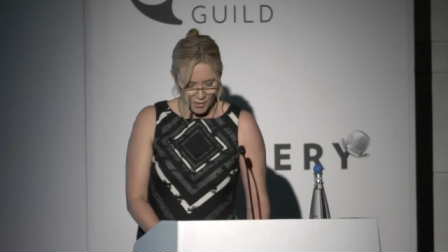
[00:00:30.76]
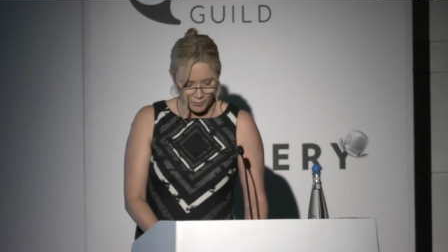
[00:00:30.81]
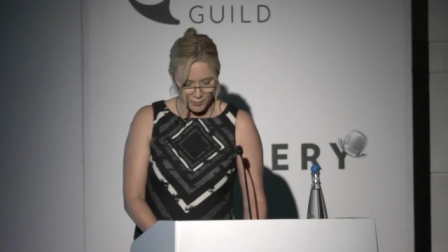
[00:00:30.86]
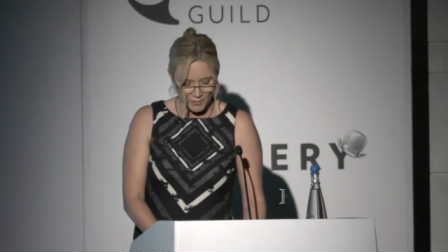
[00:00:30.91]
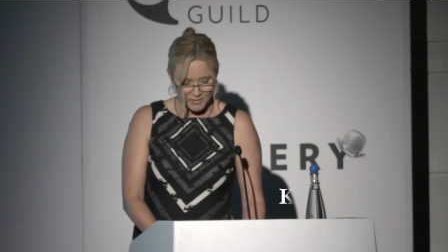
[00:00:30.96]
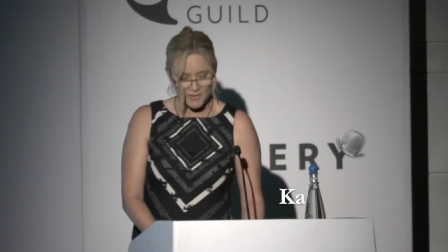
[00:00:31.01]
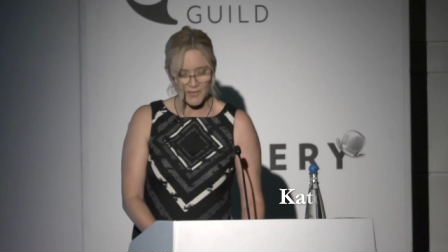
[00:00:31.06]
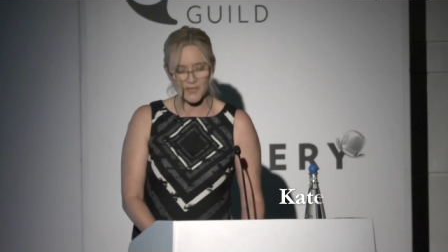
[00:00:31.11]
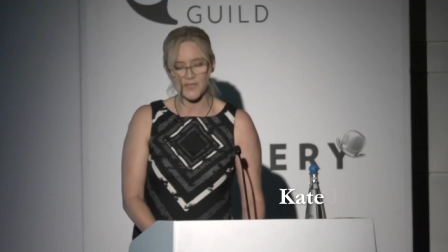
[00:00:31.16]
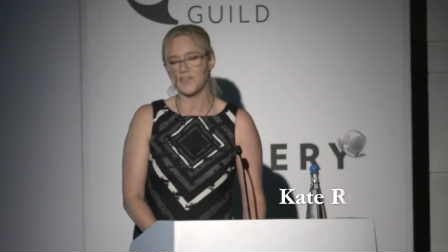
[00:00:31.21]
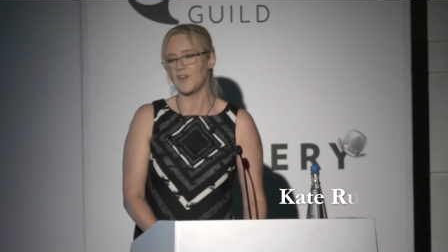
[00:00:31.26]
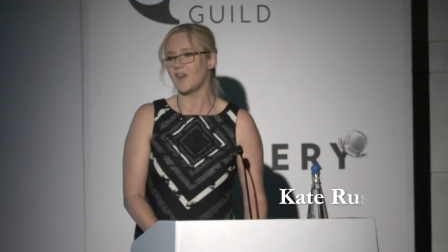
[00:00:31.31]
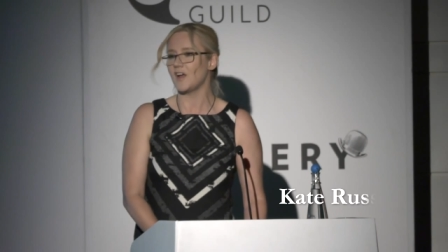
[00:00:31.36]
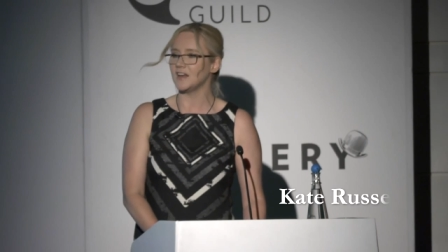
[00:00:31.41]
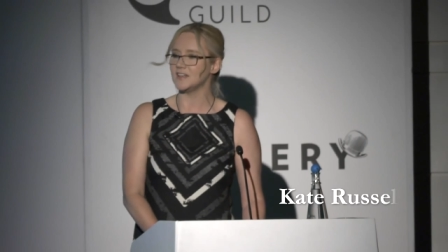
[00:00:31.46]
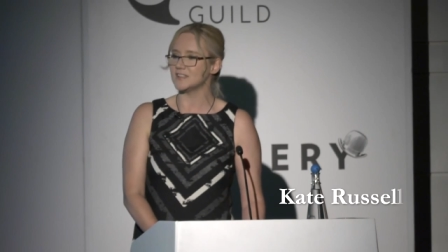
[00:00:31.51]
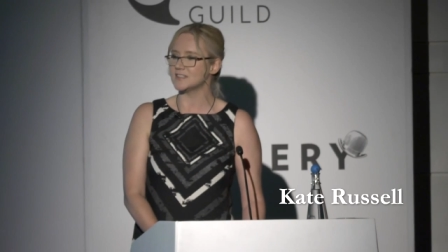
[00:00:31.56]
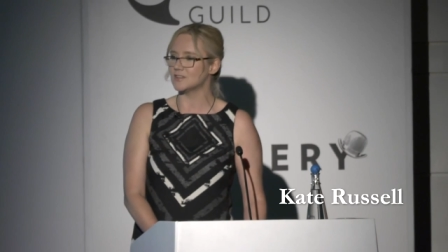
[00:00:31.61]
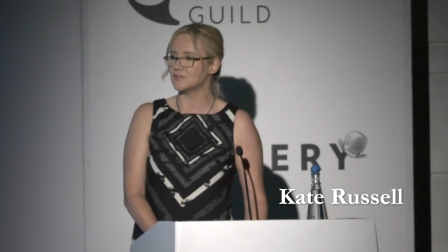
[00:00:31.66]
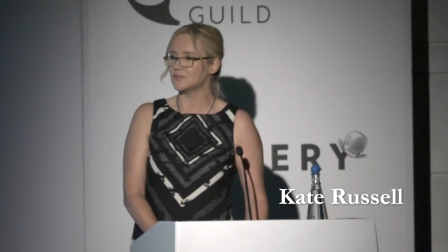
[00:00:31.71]
with a
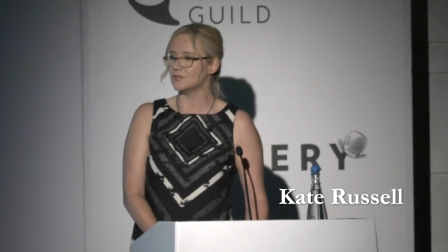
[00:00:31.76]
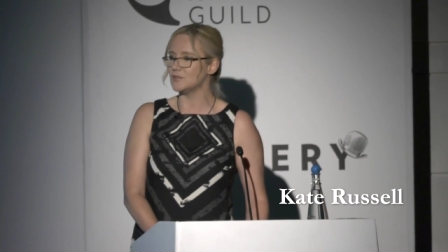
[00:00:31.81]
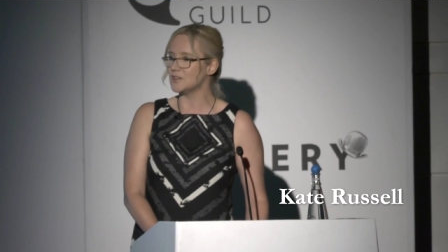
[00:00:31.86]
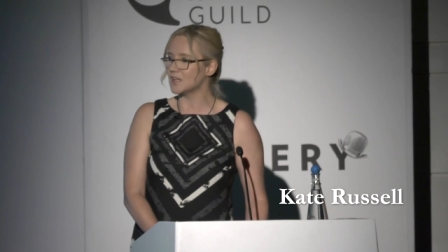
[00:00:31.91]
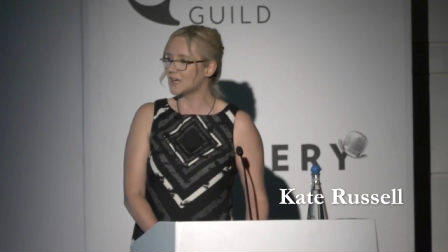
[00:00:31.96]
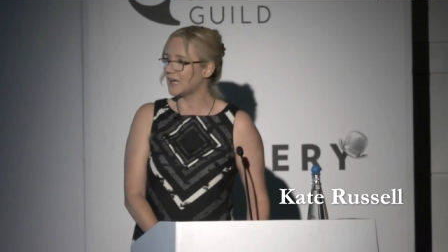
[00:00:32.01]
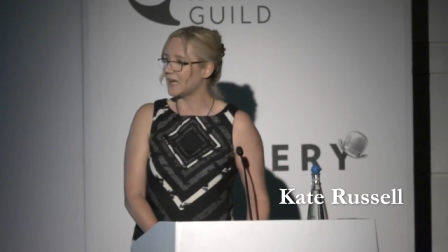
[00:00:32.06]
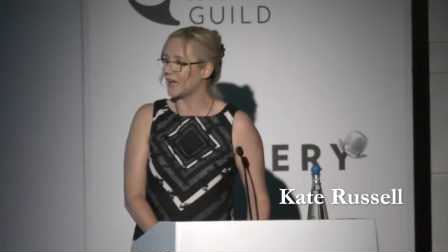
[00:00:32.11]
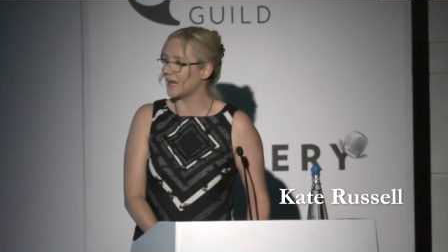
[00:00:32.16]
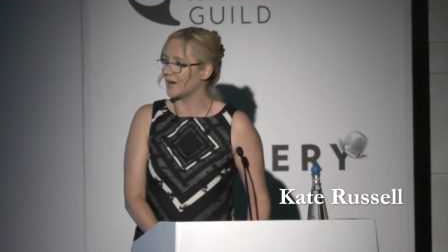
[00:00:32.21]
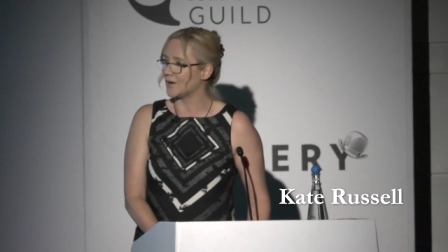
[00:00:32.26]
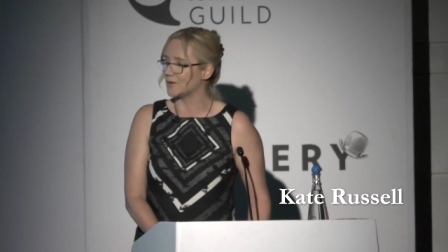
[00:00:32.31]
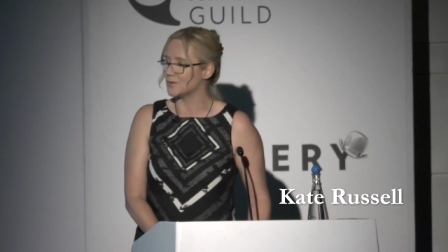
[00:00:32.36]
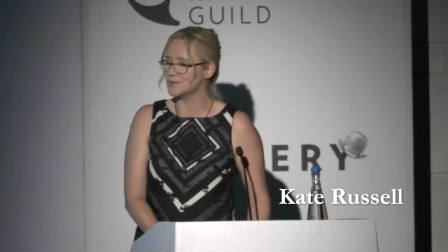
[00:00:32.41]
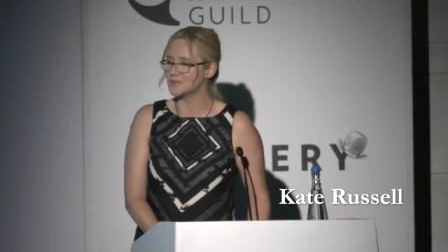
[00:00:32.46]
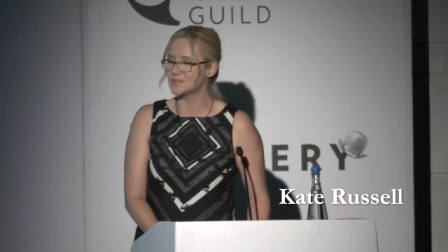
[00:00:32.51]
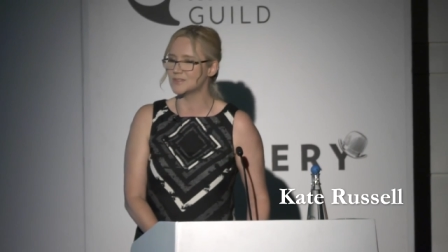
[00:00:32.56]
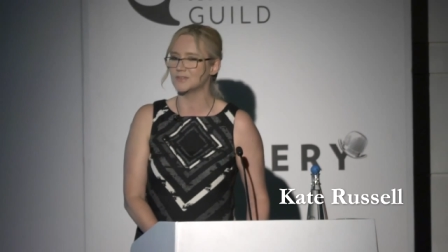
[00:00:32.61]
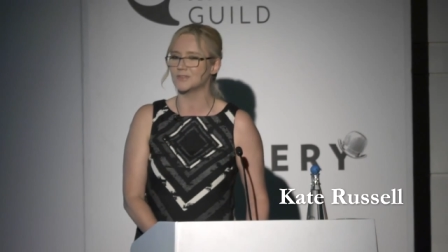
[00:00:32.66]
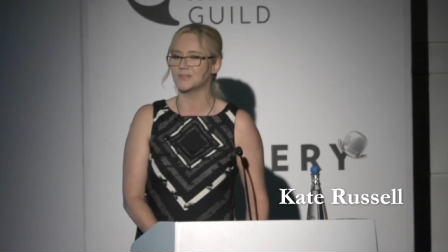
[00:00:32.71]
flight through the
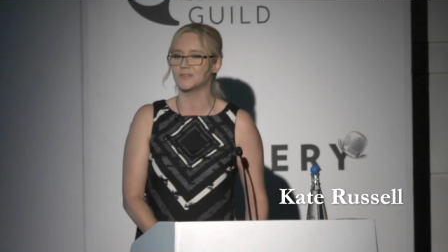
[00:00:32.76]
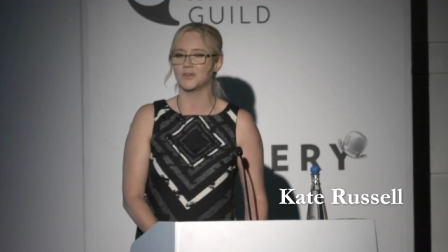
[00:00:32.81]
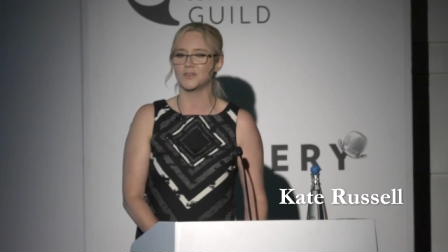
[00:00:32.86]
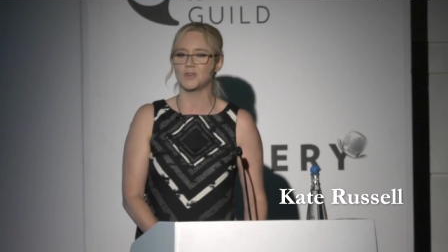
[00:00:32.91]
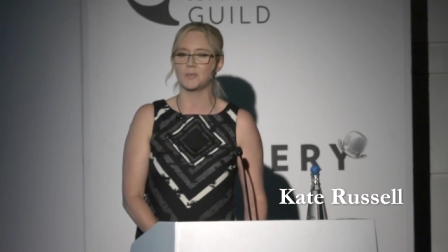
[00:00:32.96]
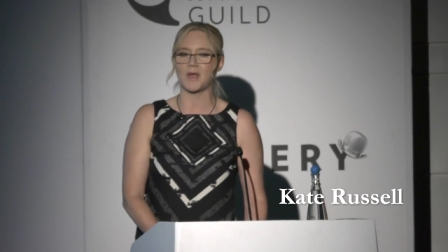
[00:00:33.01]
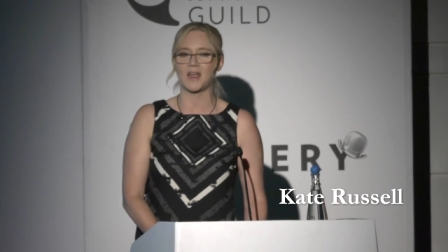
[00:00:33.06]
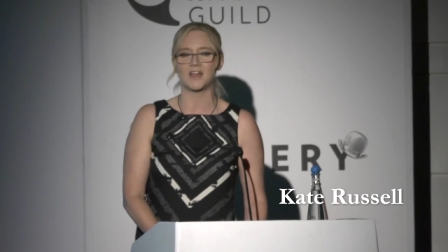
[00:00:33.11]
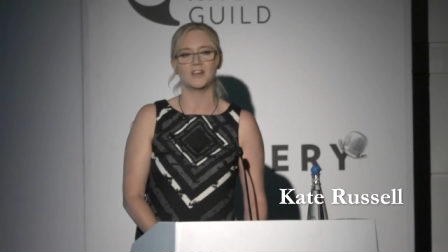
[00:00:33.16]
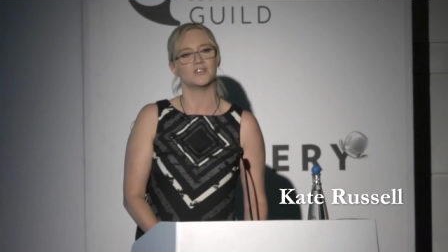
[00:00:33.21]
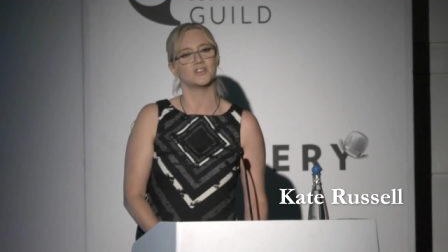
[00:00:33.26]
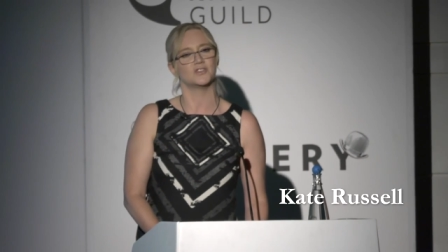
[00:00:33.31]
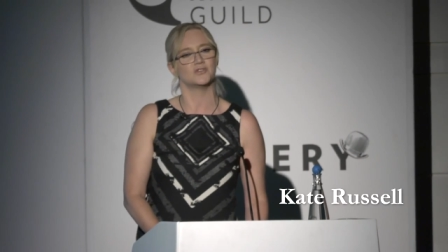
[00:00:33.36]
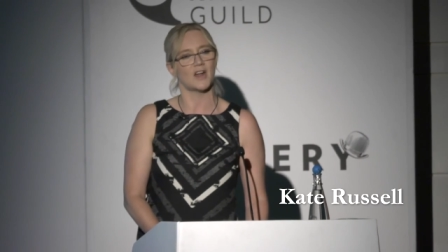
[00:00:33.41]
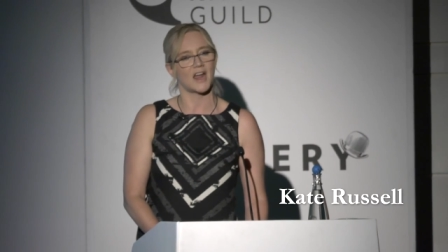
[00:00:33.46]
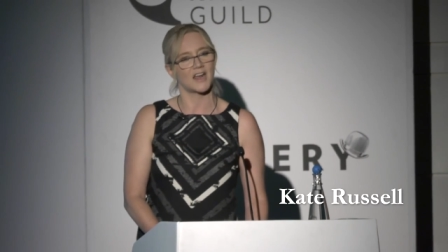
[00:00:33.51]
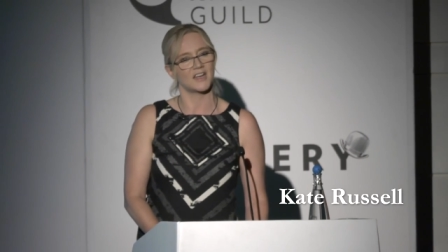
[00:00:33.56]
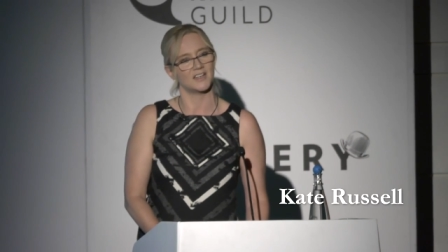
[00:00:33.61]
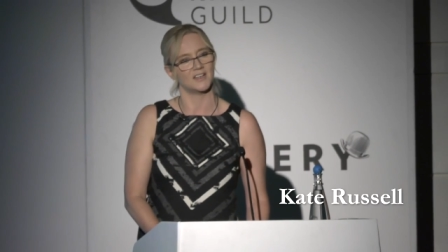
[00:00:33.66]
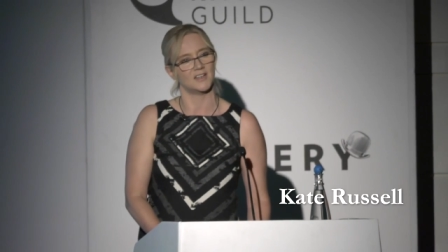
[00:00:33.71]
clouds on the back of a
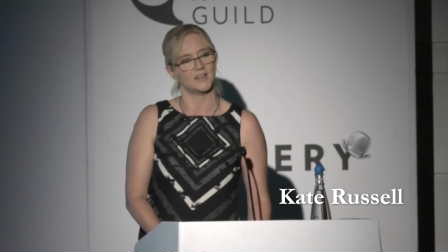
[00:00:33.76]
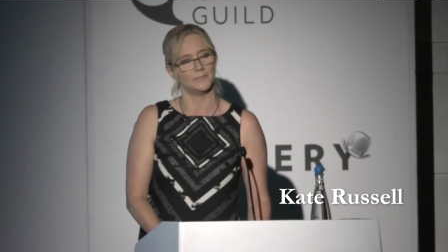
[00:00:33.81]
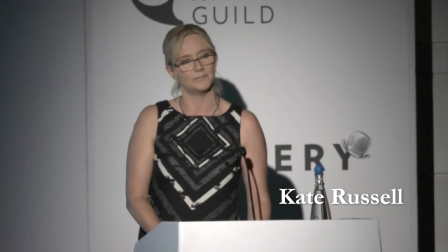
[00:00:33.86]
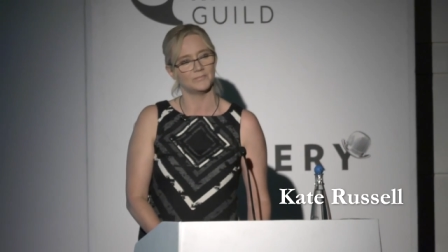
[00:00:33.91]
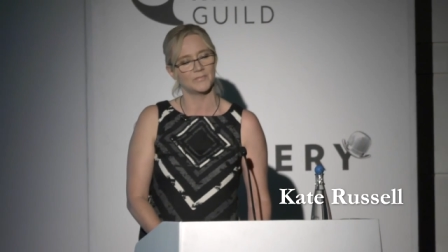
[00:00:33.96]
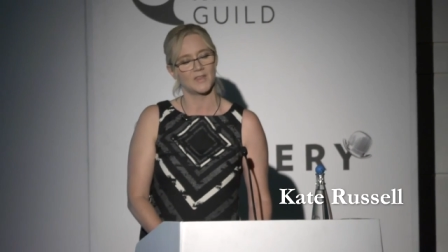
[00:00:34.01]
dragon.